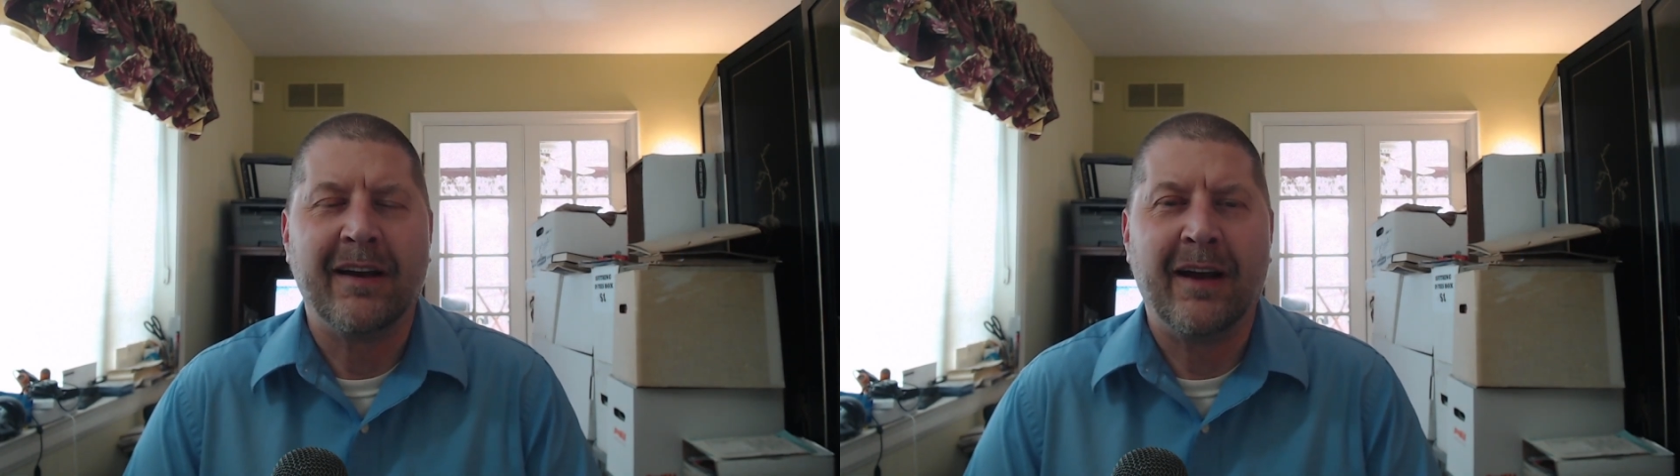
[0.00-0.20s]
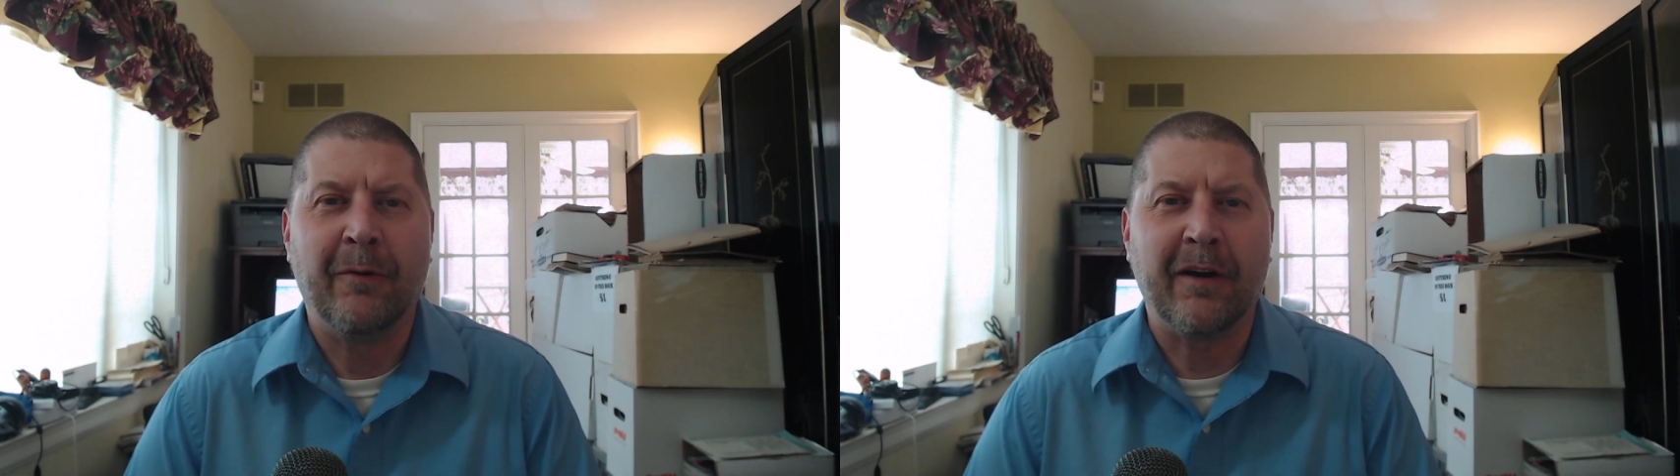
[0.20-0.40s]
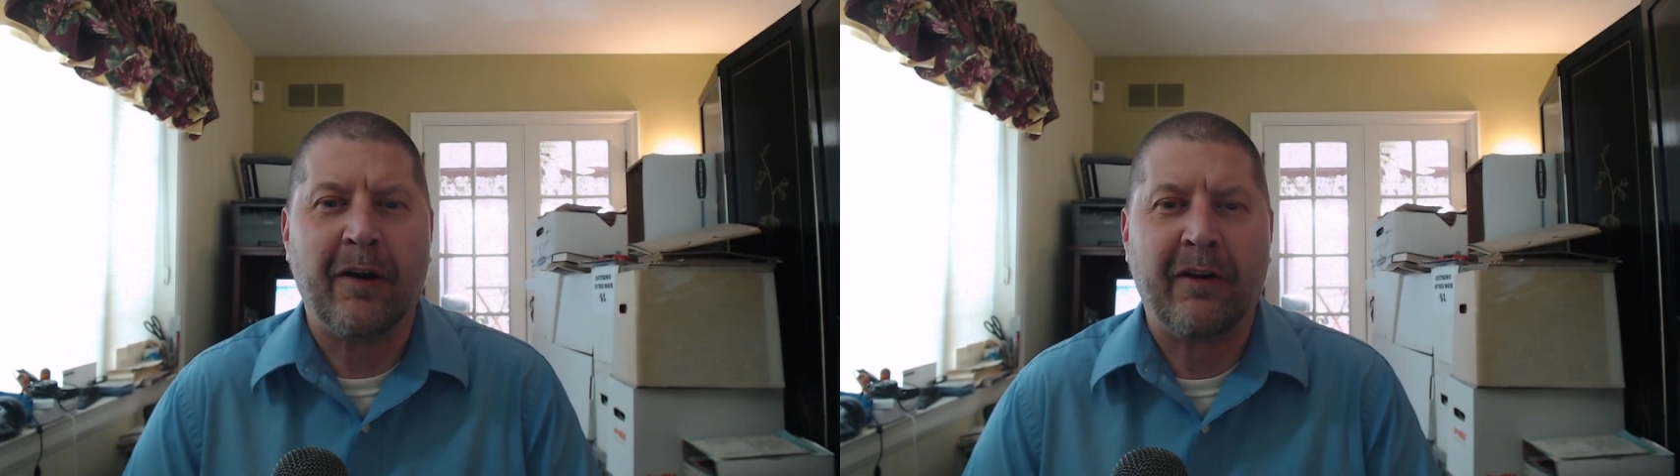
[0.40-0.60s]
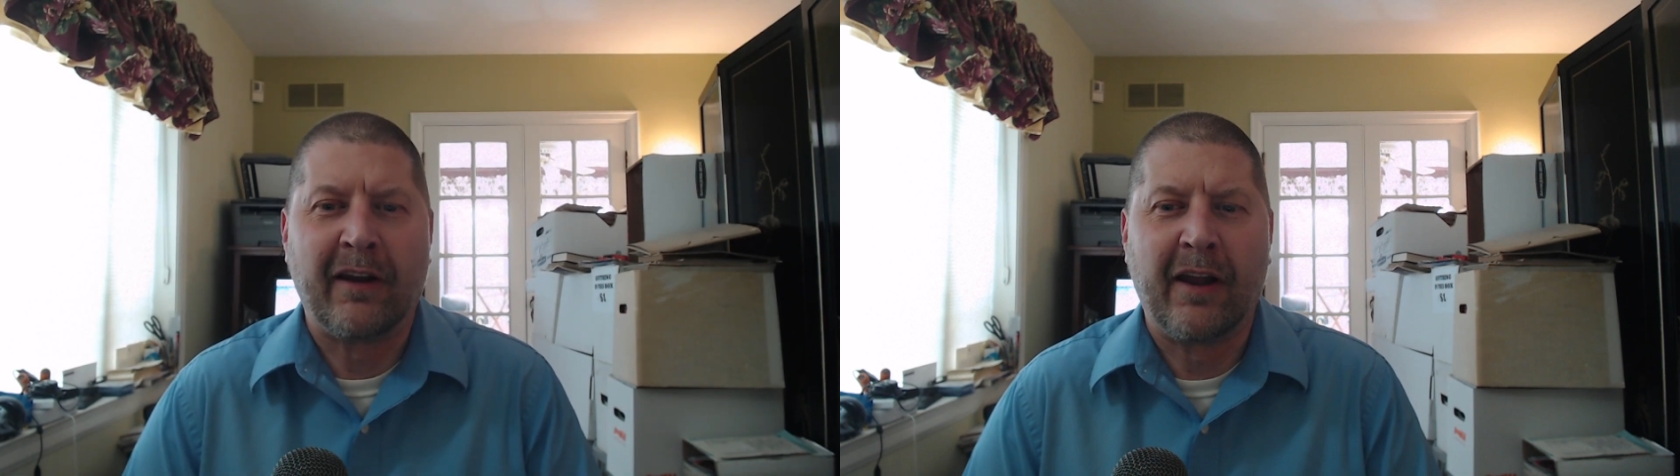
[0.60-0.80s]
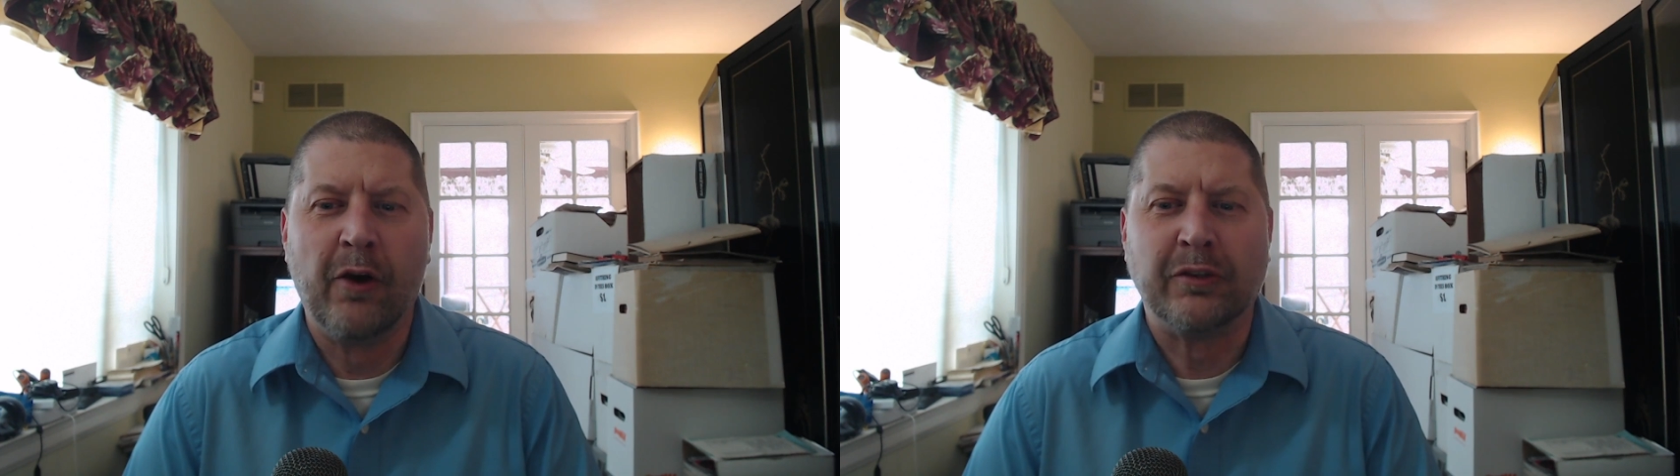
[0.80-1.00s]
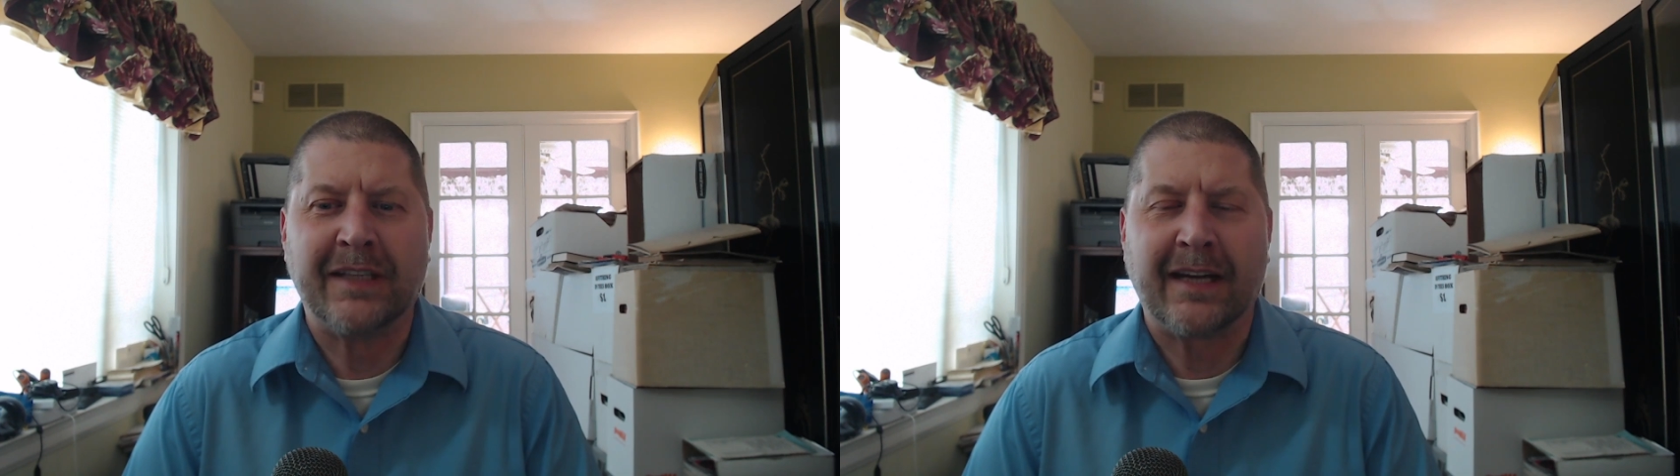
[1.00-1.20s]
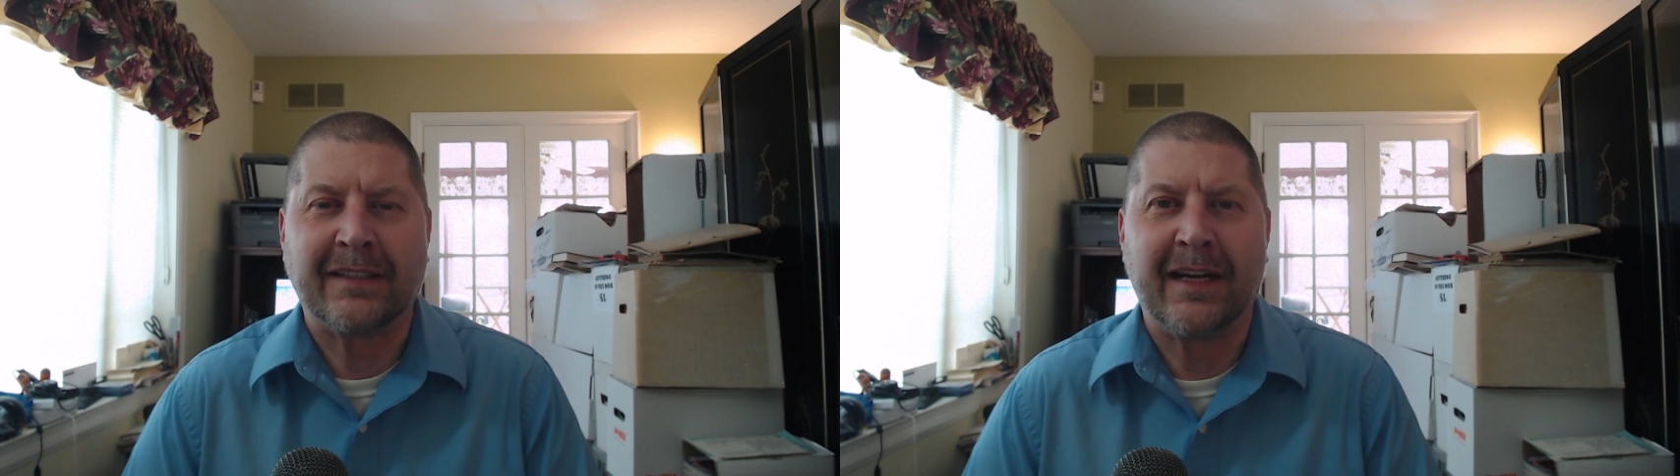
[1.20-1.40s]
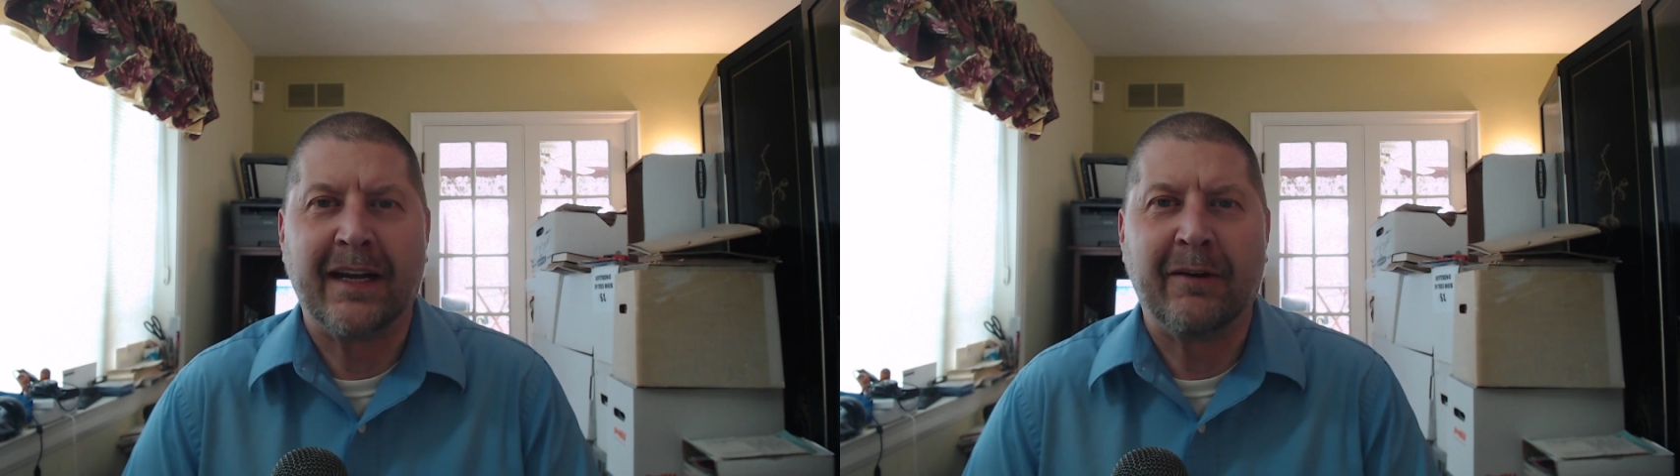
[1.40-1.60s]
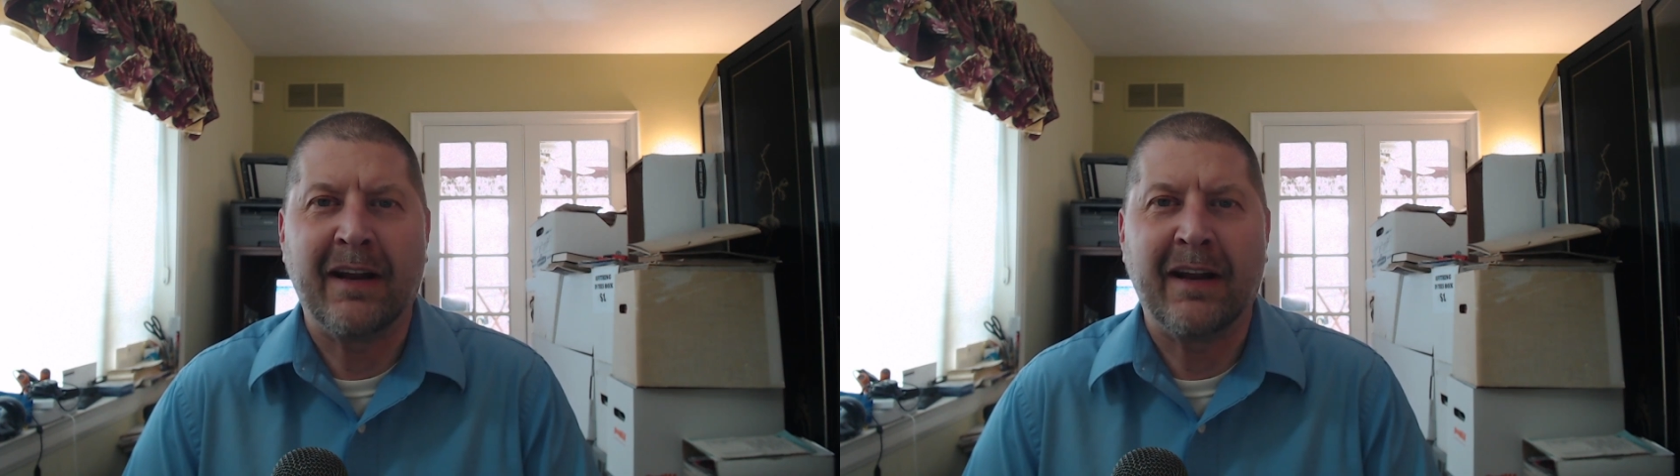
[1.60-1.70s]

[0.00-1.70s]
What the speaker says: and we're going low tech today.